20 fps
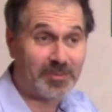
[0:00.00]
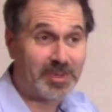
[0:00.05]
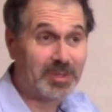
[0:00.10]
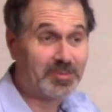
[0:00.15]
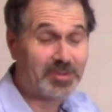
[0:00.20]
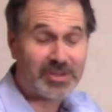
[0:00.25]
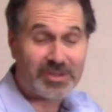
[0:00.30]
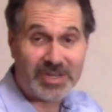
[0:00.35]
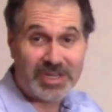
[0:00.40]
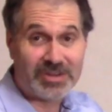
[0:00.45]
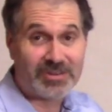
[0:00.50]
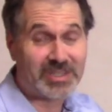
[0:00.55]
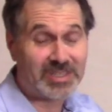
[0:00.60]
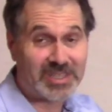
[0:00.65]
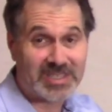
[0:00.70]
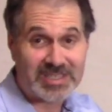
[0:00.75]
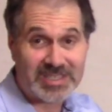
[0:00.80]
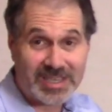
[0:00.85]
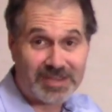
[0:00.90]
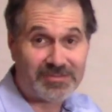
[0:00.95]
People are hearing
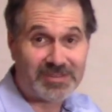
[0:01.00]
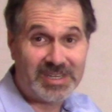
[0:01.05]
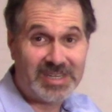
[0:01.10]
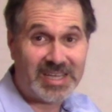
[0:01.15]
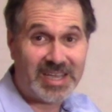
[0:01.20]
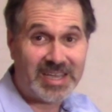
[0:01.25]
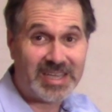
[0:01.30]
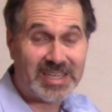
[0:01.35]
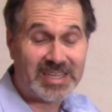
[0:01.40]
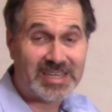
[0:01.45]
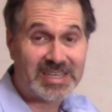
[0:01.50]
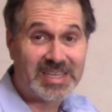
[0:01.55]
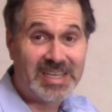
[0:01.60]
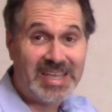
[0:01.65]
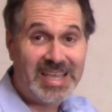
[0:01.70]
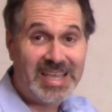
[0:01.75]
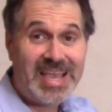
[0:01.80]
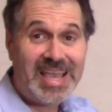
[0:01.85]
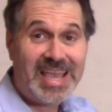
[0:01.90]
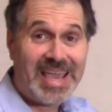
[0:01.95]
this every night,
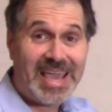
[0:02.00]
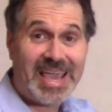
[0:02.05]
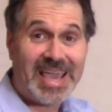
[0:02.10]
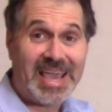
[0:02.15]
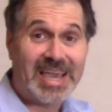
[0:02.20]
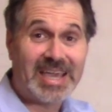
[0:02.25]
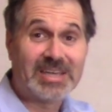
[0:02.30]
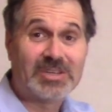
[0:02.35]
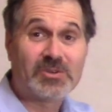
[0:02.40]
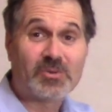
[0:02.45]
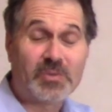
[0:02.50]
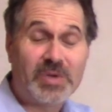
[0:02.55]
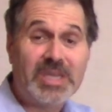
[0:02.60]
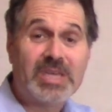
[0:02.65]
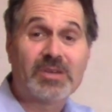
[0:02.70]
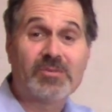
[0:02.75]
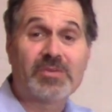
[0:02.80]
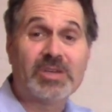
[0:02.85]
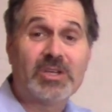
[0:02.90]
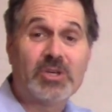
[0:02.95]
and we
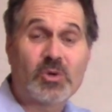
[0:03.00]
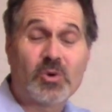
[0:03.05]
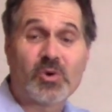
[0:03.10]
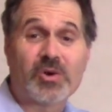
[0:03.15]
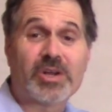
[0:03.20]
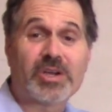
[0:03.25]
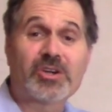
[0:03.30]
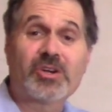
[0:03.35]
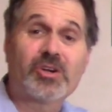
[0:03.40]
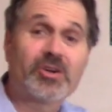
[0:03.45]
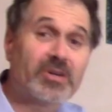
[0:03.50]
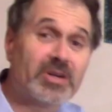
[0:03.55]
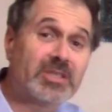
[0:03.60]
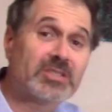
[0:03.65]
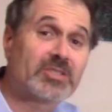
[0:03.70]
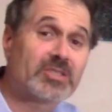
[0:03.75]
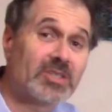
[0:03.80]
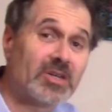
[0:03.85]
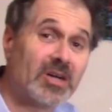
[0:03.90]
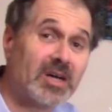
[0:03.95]
can record a
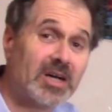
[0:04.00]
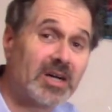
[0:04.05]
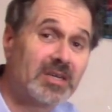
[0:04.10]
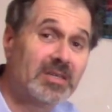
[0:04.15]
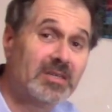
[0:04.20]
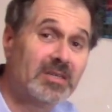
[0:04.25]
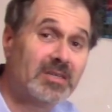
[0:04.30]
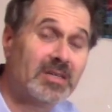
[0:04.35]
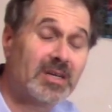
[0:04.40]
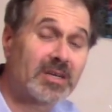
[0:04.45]
current song,